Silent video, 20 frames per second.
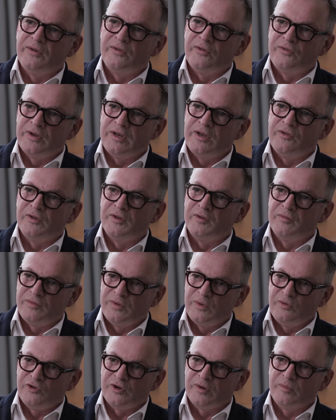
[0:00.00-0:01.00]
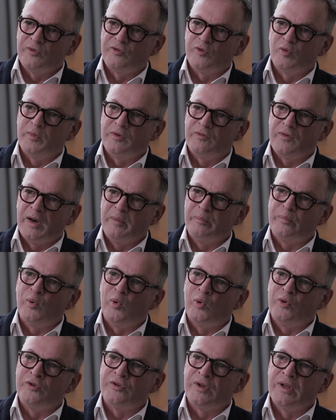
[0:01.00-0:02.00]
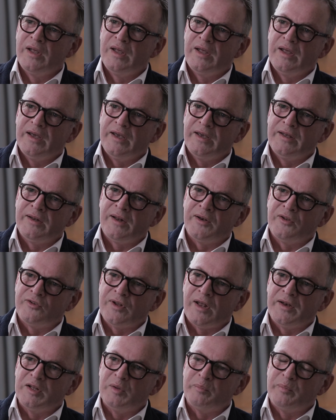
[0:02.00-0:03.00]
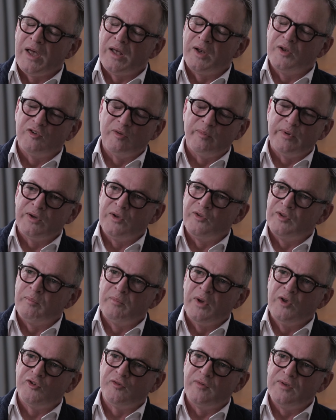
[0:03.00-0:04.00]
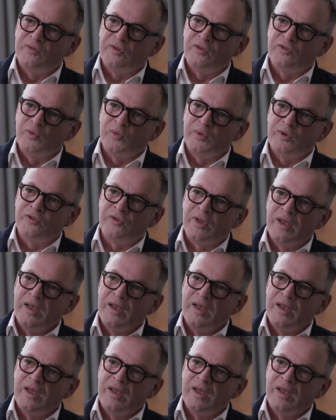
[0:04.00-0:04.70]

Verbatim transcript: to disease in the future, which will be very important in understanding the biology, because in most of these disorders